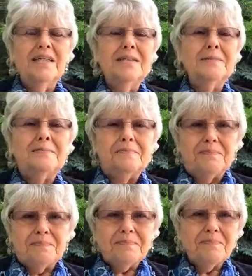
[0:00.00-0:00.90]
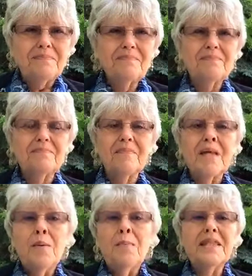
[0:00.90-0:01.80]

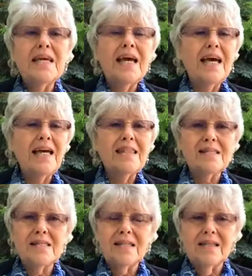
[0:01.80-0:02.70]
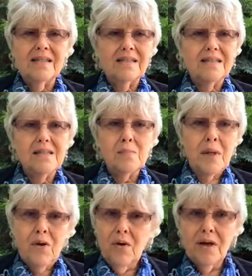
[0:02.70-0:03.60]
but they had this
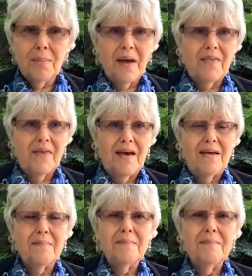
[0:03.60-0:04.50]
spirit about them